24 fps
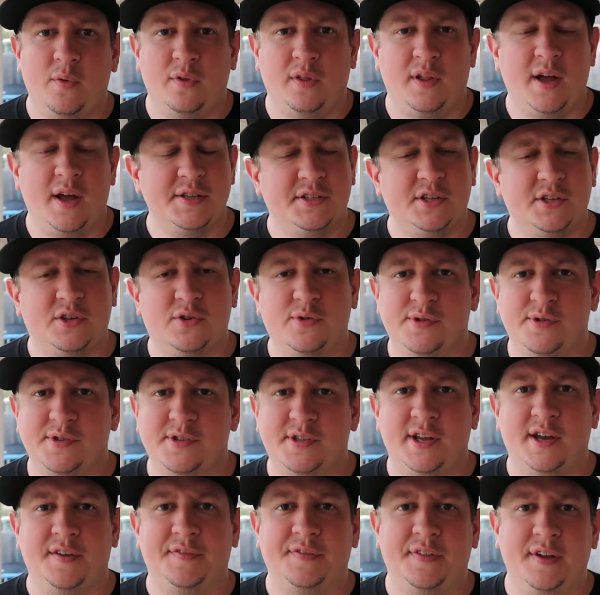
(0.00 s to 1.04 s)
Lots of cool
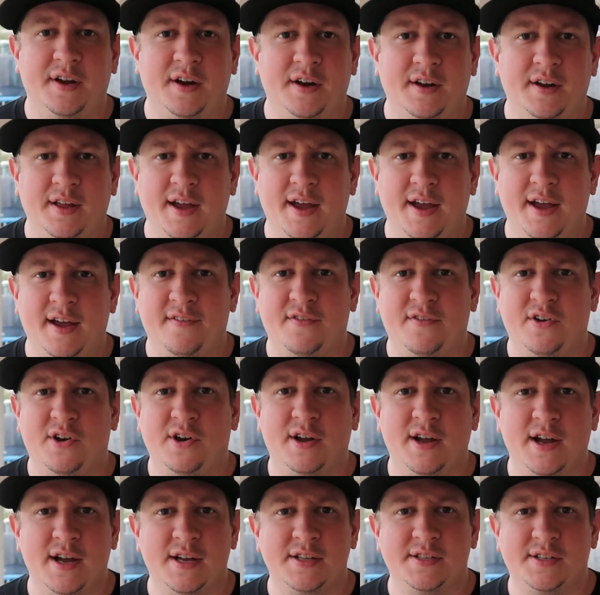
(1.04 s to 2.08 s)
stuff there. They have
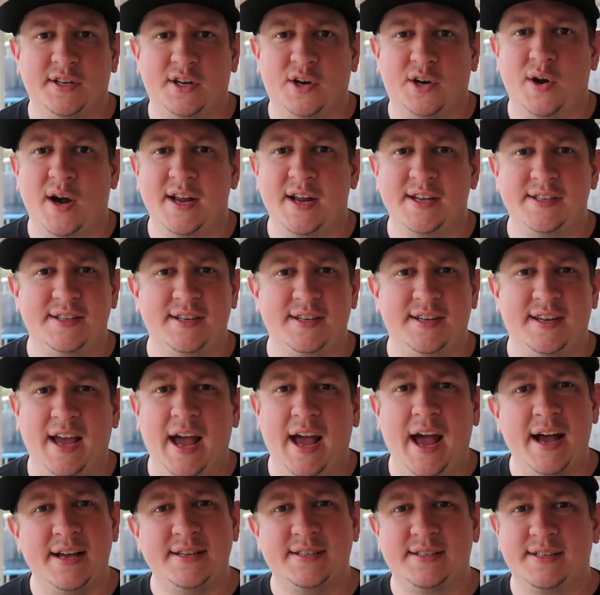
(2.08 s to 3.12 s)
all kinds of crazy
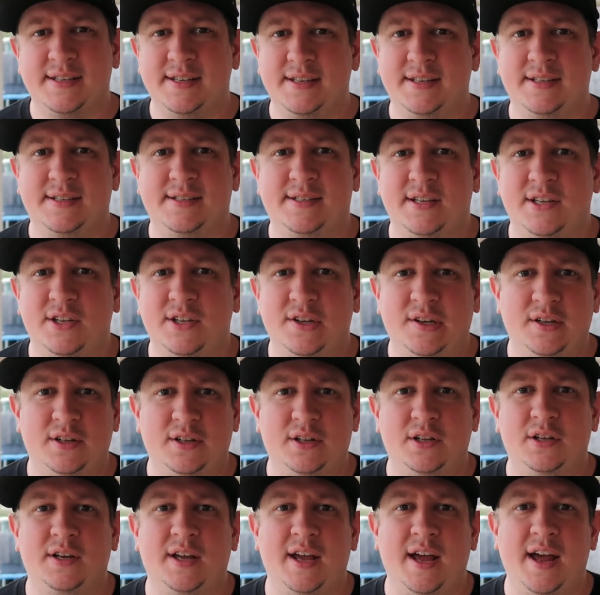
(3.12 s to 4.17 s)
caskets that you
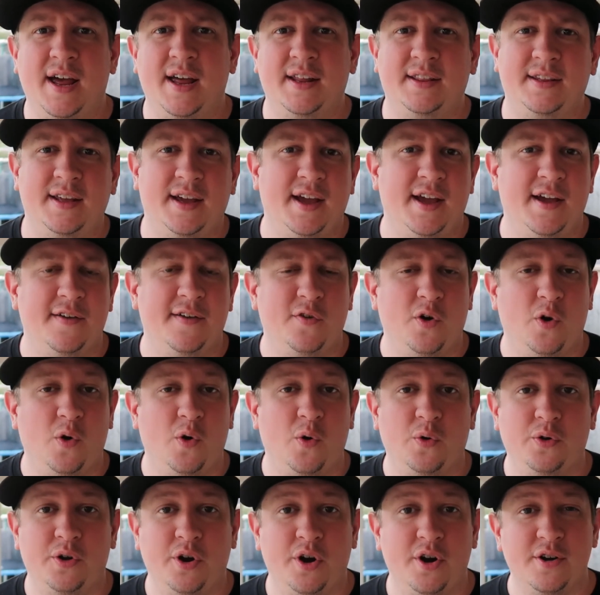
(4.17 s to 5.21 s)
can look at. They have
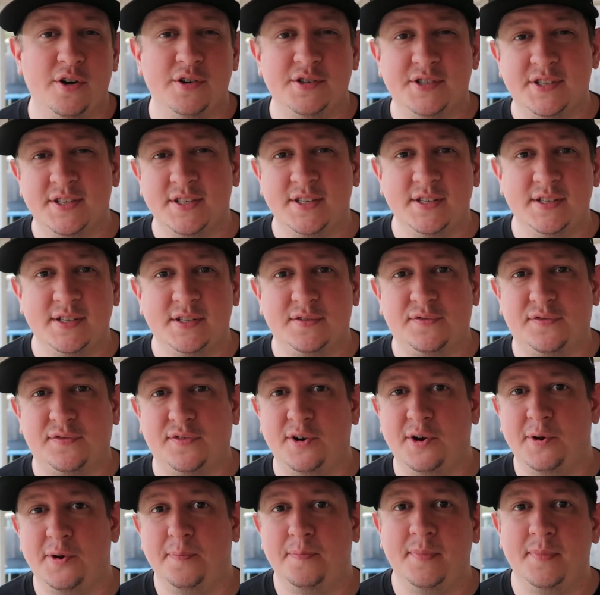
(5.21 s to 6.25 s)
old hearses
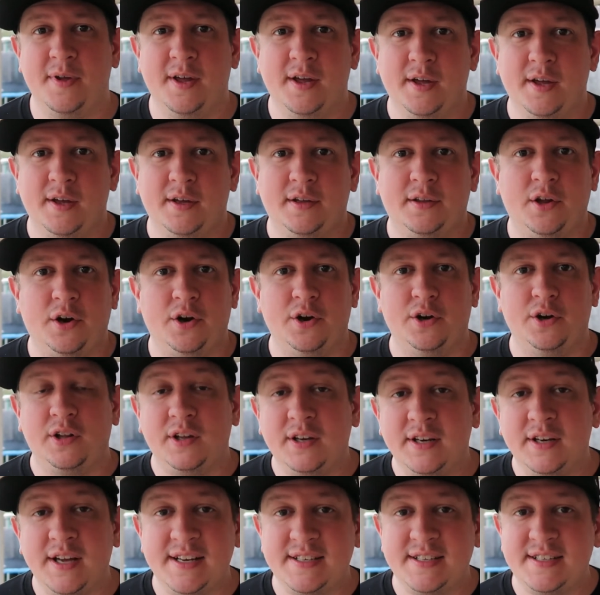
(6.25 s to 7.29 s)
from the
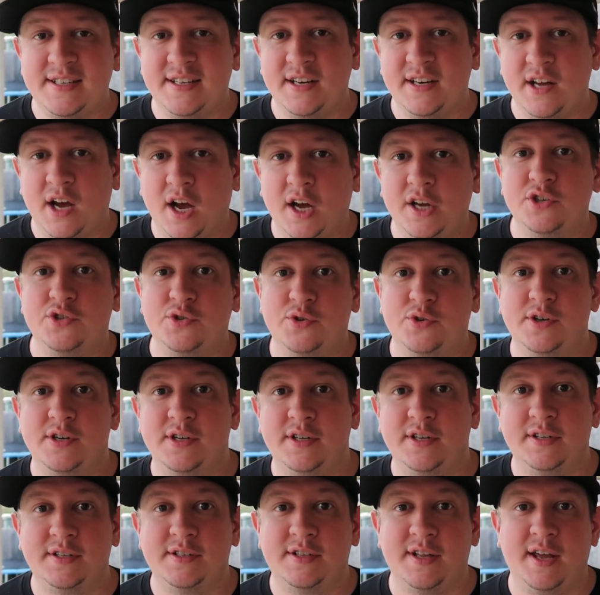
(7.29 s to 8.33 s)
early
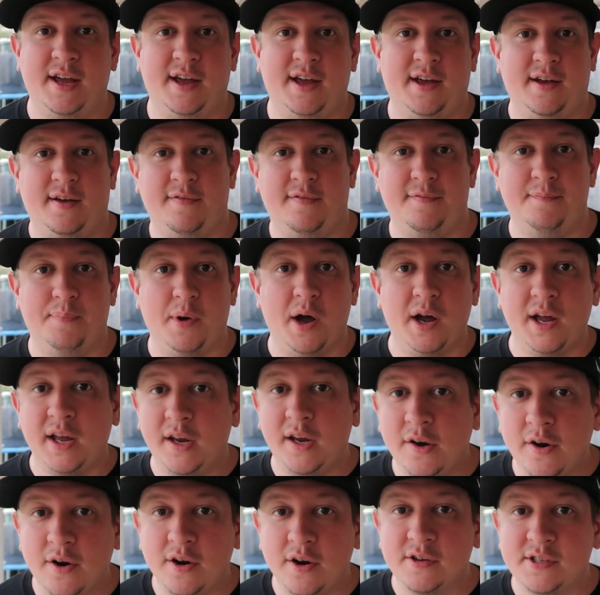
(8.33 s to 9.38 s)
1900s. They have
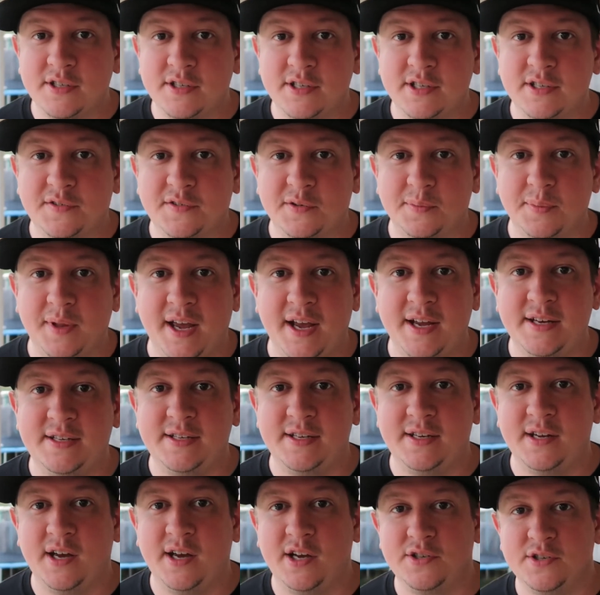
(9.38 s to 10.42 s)
buggy hearses from the
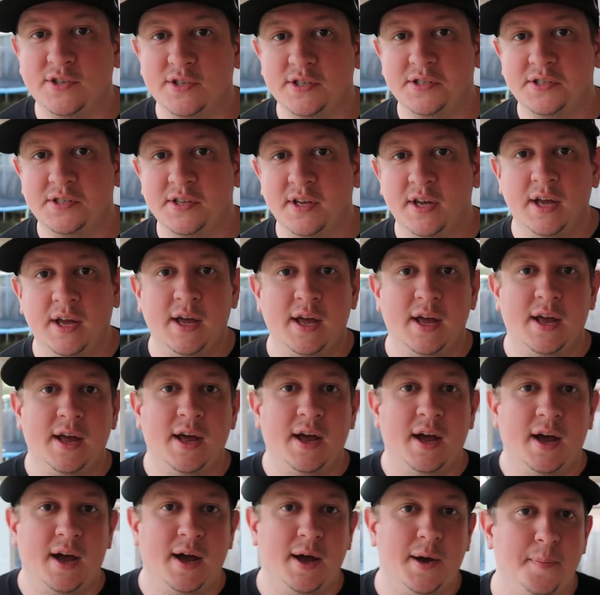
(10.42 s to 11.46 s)
1800s.
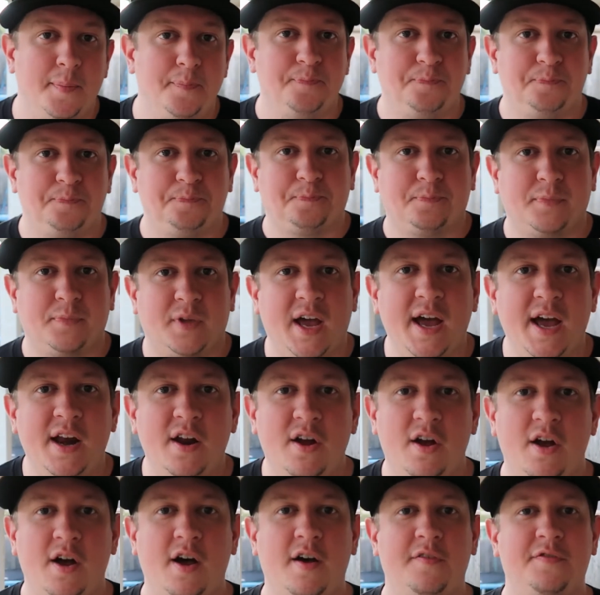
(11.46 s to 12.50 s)
Kind of
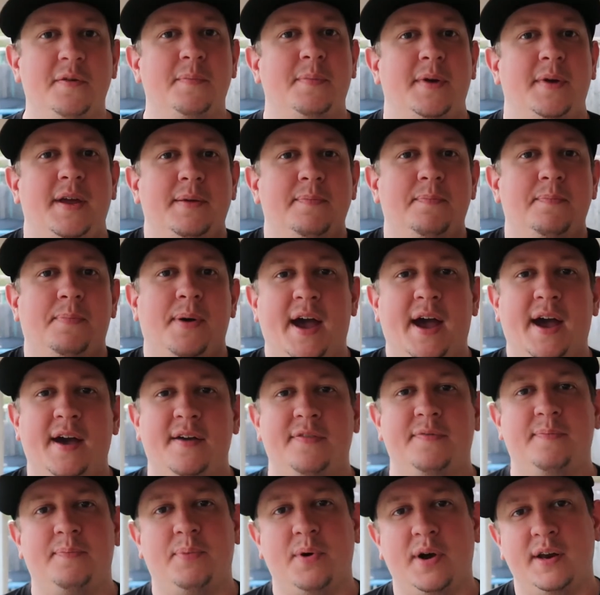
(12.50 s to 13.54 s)
off the beaten
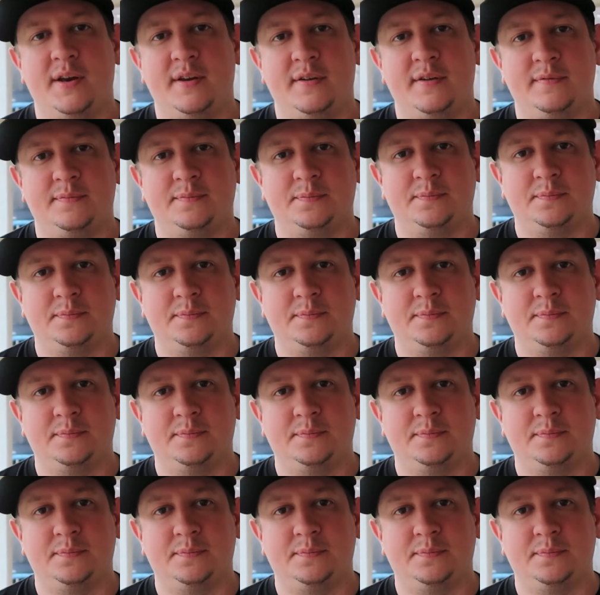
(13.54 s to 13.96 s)
path, but